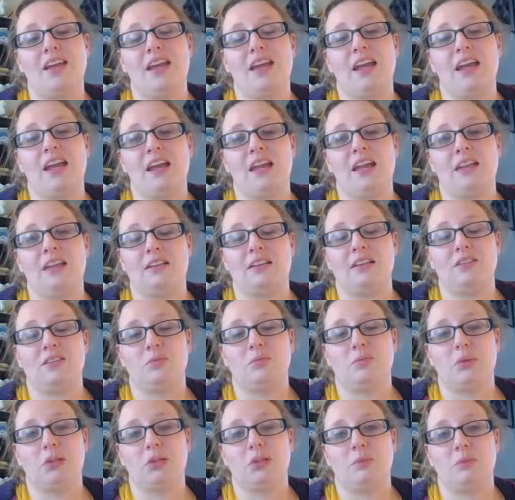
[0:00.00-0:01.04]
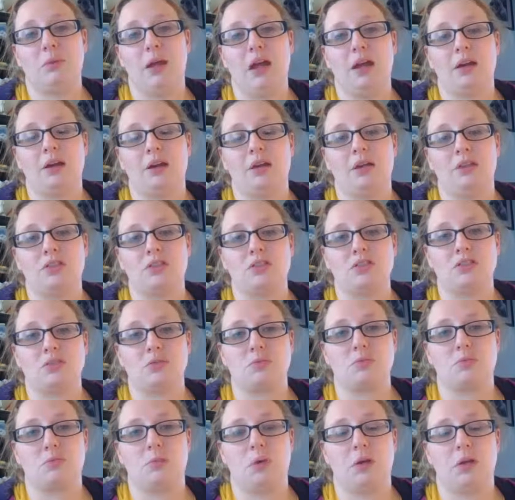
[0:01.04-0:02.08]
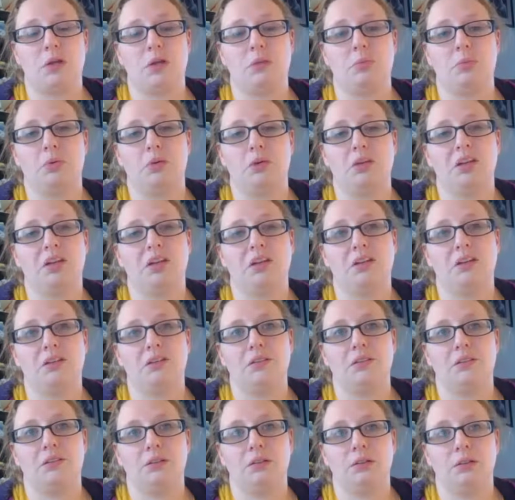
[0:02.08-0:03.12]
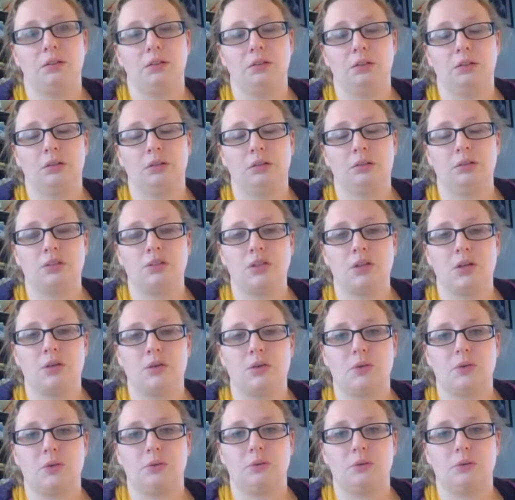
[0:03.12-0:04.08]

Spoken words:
It doesn't really matter. It's just what do you put in. So,